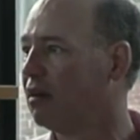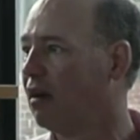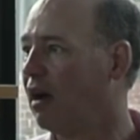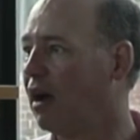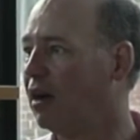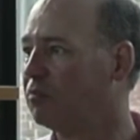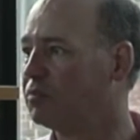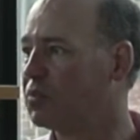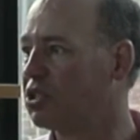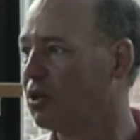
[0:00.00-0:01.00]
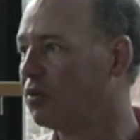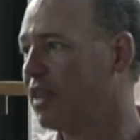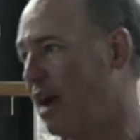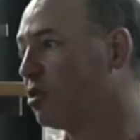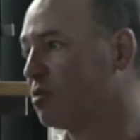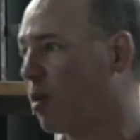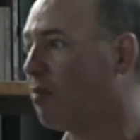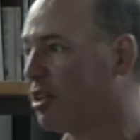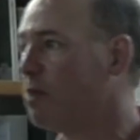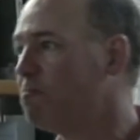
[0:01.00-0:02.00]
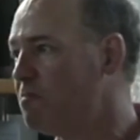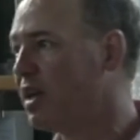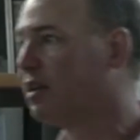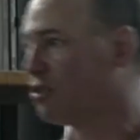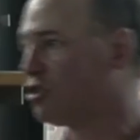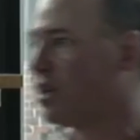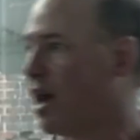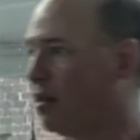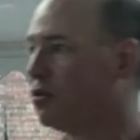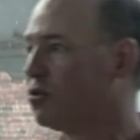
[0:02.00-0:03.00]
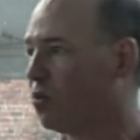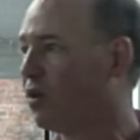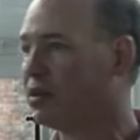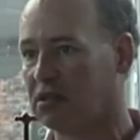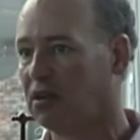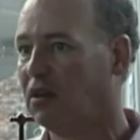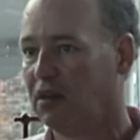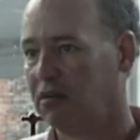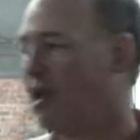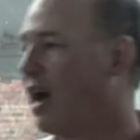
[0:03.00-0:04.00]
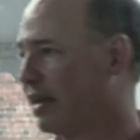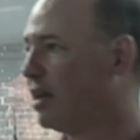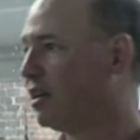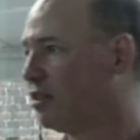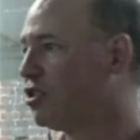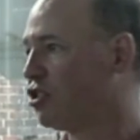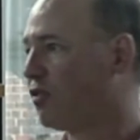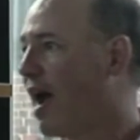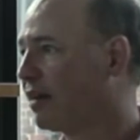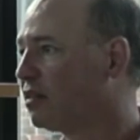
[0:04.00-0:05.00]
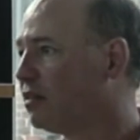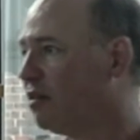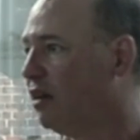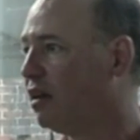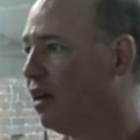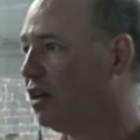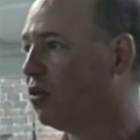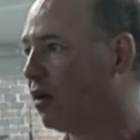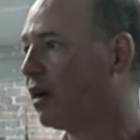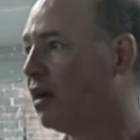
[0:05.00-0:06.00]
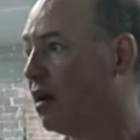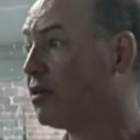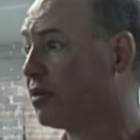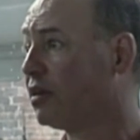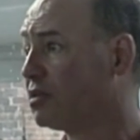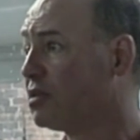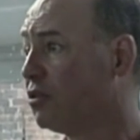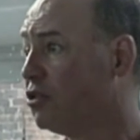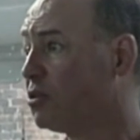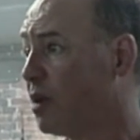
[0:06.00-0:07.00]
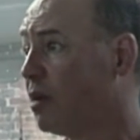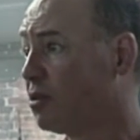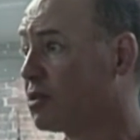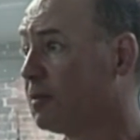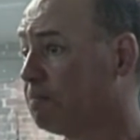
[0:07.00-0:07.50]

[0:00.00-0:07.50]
Um, so that was probably the biggest challenge was not getting distracted and, and looking at other things in the newspapers.